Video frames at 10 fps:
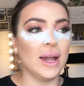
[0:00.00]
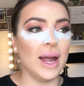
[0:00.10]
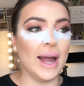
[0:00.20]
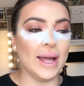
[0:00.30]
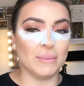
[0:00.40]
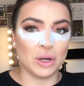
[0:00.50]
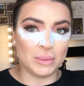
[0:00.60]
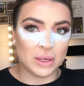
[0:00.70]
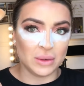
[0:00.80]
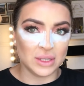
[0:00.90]
and I'm going to be
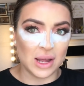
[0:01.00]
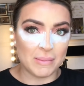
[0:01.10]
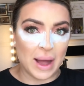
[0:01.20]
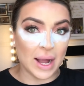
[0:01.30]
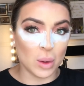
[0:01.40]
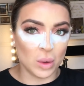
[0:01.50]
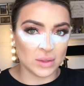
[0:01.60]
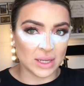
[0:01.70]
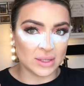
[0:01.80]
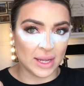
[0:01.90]
using a MAC
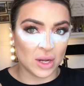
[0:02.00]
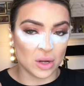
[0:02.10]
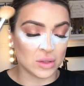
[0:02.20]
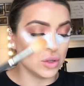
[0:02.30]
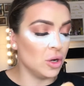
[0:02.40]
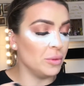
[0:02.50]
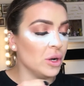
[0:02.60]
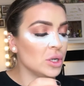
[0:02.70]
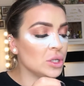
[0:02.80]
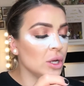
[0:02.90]
168 contour
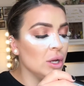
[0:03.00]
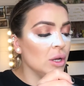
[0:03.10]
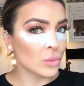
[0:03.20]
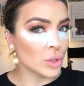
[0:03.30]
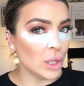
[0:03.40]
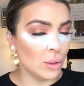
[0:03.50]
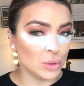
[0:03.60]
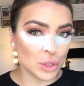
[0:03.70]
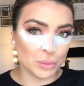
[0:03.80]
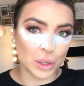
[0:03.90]
brush, and I'm
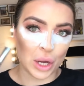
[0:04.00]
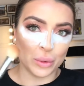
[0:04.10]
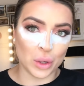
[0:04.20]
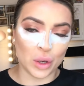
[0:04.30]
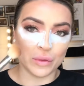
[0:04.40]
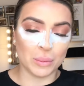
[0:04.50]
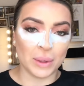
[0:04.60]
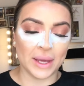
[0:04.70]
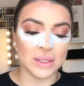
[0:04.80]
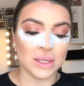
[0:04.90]
just going to be going over the
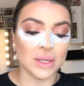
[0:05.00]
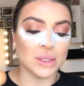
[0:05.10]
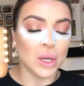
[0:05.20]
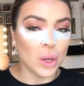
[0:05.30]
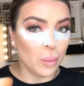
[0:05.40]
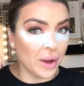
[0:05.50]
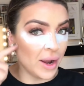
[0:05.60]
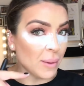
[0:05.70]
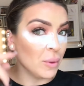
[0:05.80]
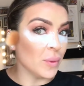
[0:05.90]
places where
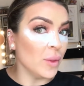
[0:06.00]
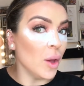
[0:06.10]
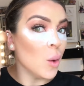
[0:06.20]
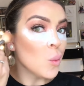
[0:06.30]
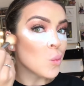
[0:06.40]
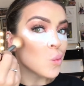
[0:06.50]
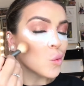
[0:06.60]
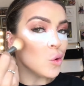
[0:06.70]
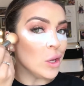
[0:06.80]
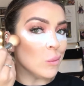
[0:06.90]
I put the
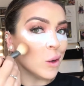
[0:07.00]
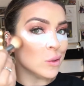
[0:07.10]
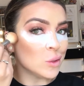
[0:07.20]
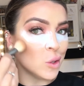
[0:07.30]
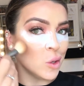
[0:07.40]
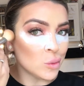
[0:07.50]
cream contour.